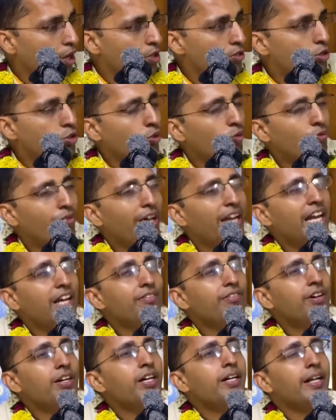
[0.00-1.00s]
So
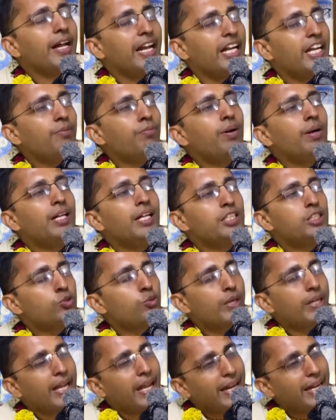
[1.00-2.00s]
whenever anybody is
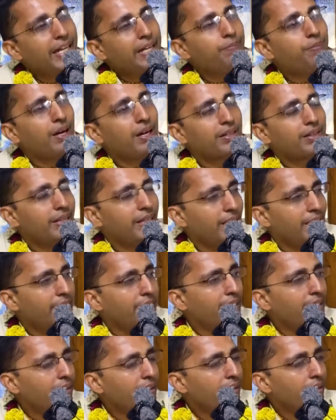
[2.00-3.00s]
doing any
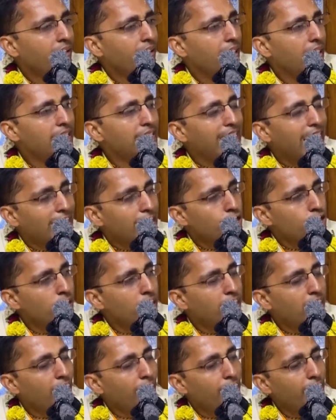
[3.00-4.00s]
bhakti, it is
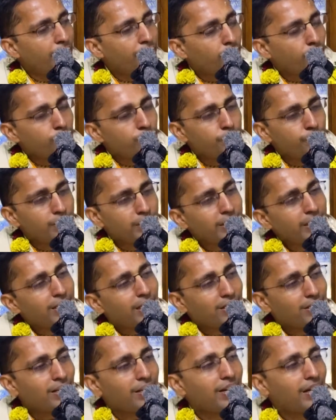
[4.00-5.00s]
actually coming from Srimati
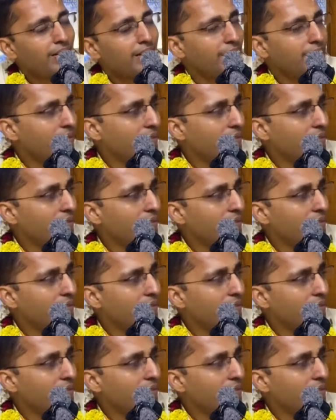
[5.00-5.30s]
Radharani.